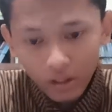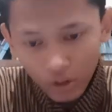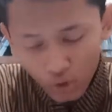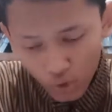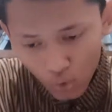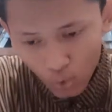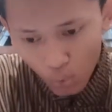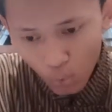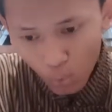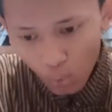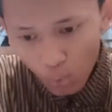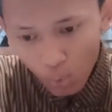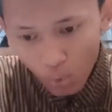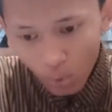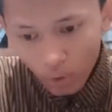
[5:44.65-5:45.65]

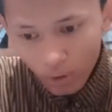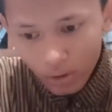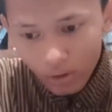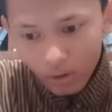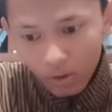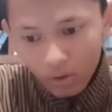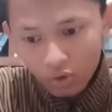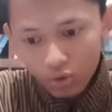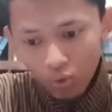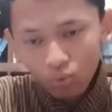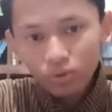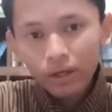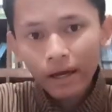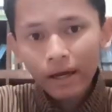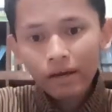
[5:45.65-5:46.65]
You
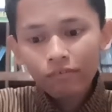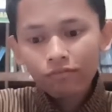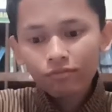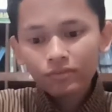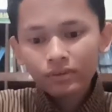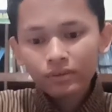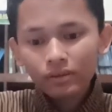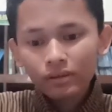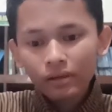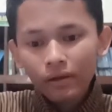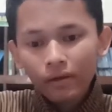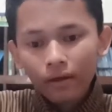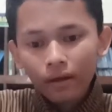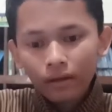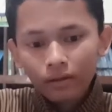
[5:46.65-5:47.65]
don't have
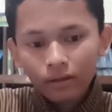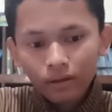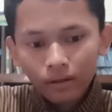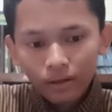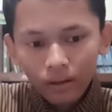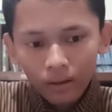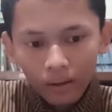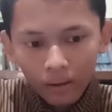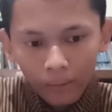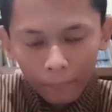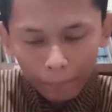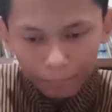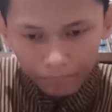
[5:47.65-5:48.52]
the